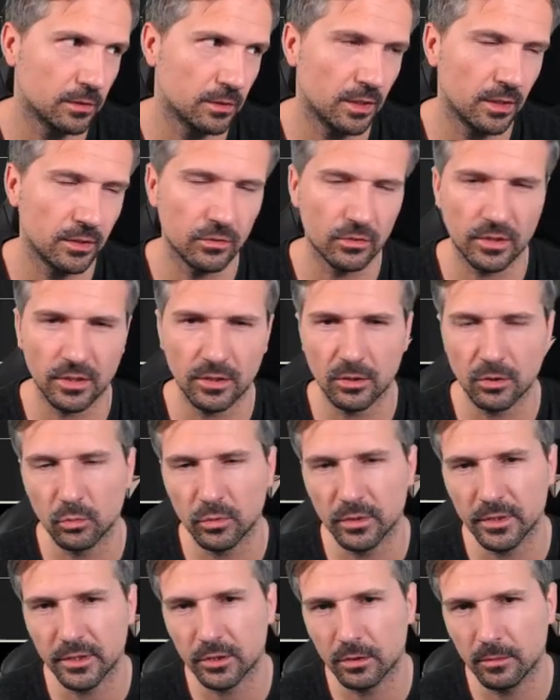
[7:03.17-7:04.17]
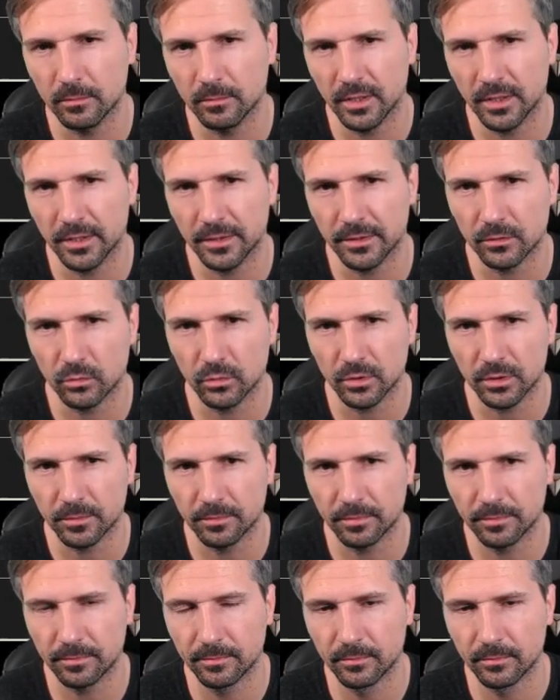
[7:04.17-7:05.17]
you cannot really combine it with
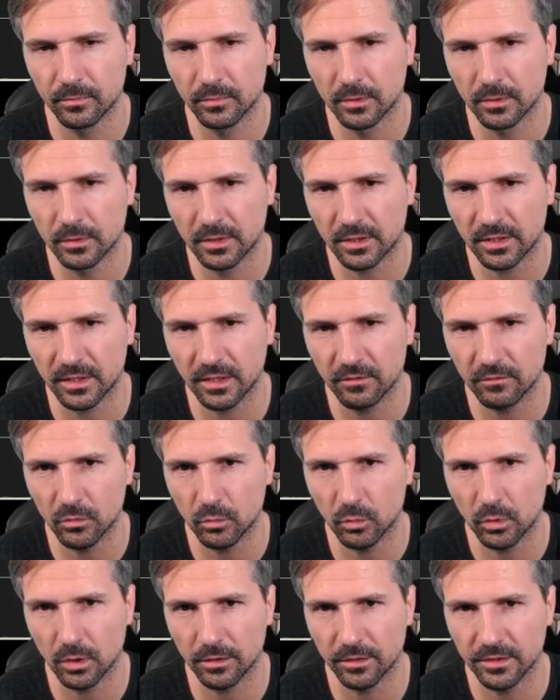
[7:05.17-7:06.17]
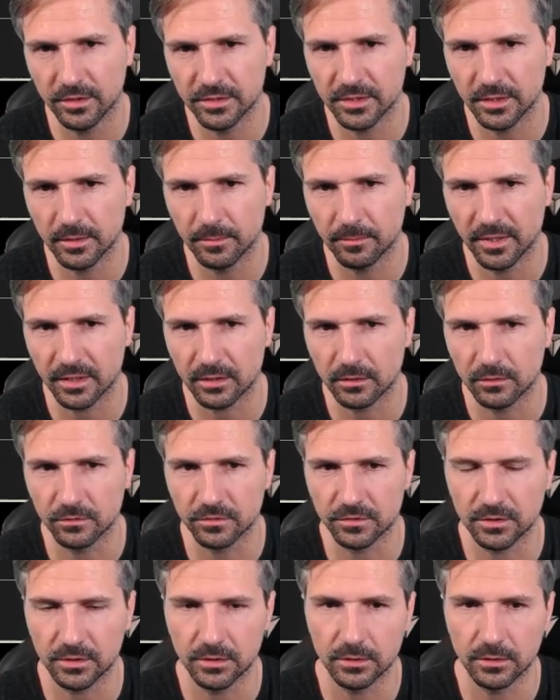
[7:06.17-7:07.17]
KV1, this and Pact of
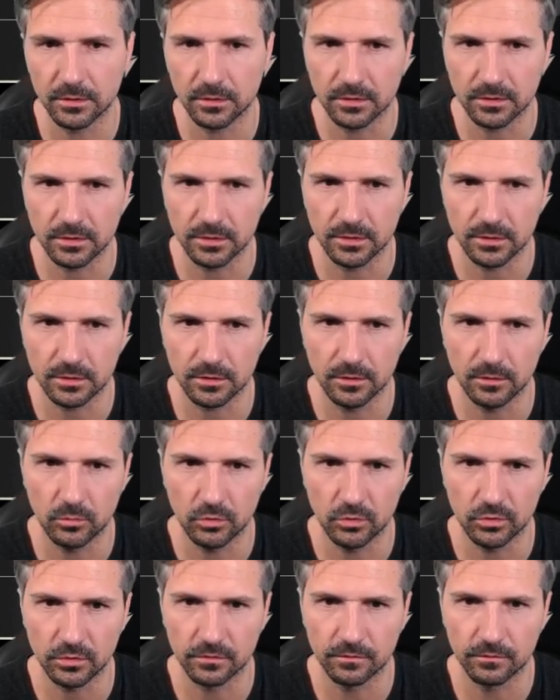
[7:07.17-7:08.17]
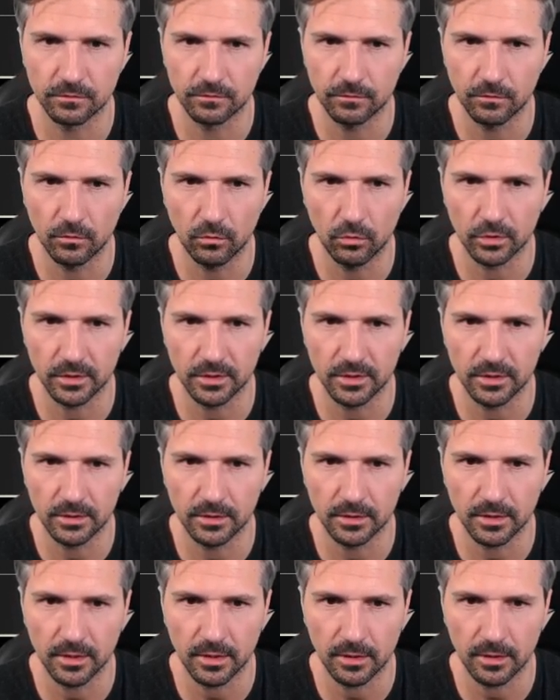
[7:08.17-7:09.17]
Steel, because this combo is
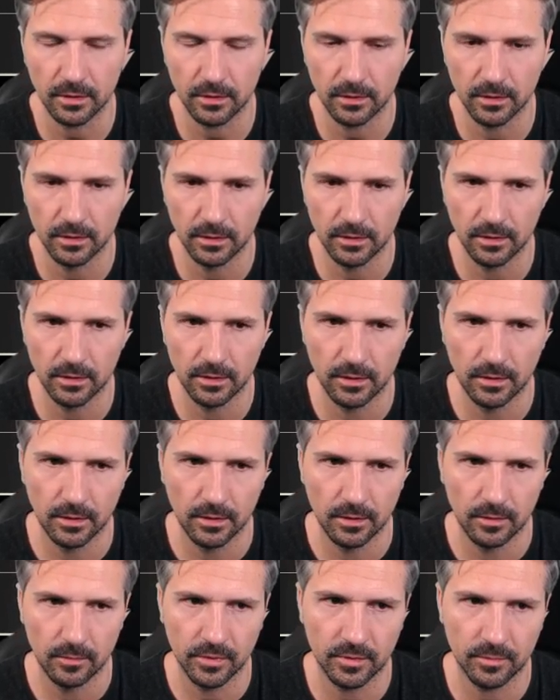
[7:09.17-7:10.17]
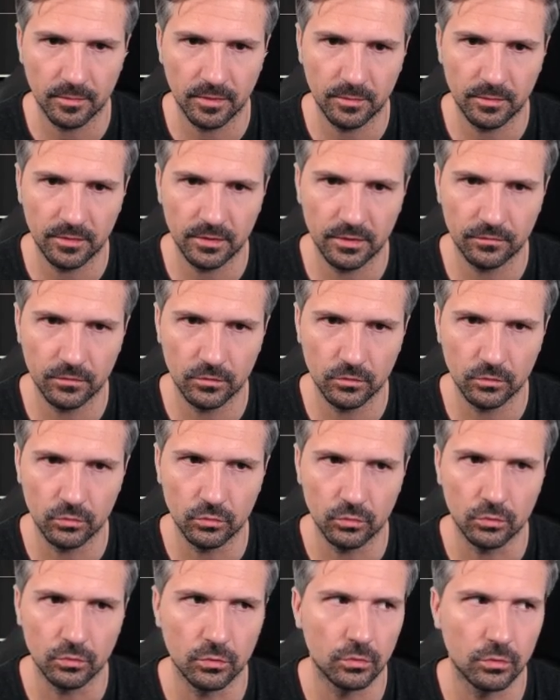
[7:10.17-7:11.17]
14k. But maybe if
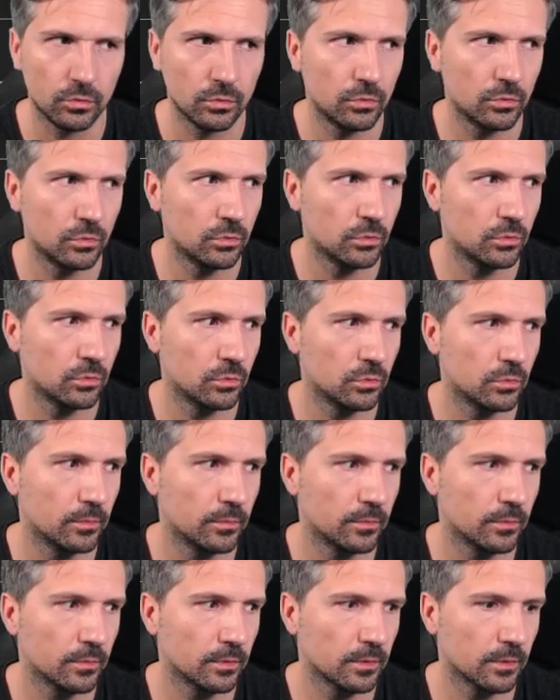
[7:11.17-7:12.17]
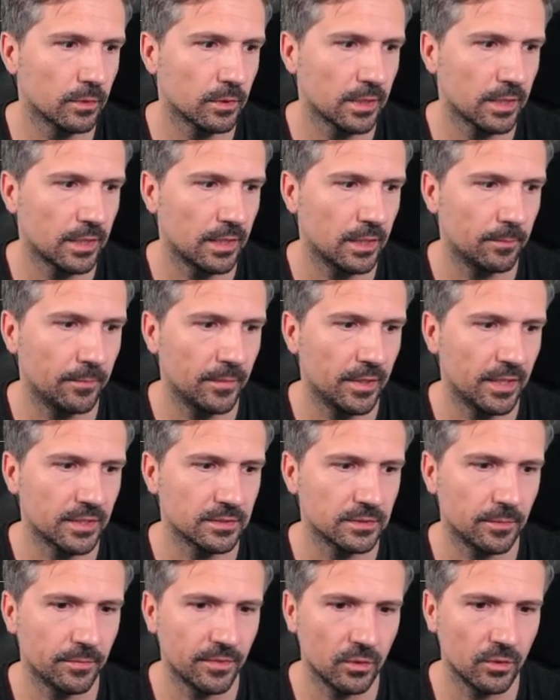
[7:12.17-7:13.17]
you can make
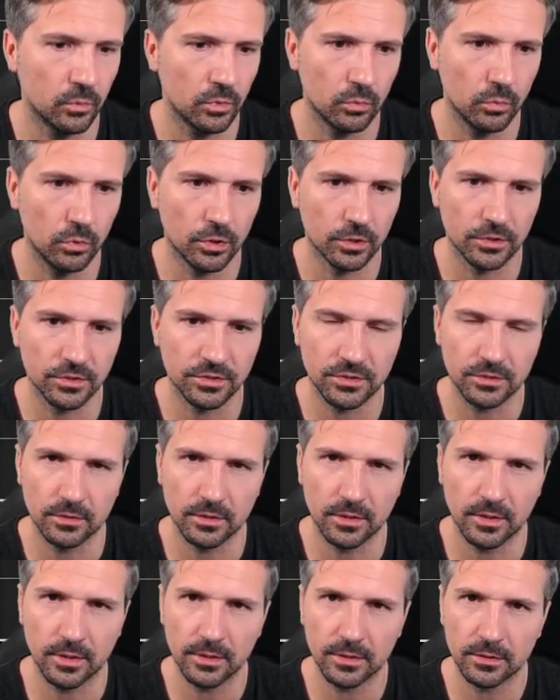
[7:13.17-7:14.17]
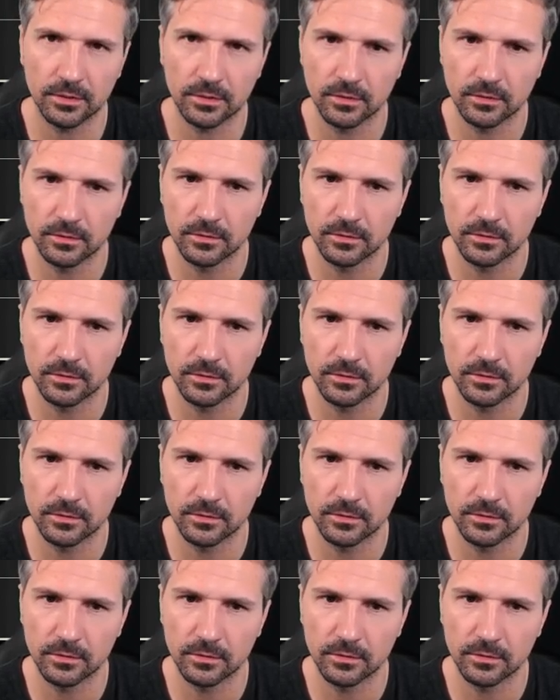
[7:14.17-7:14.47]
something with Workers Unite.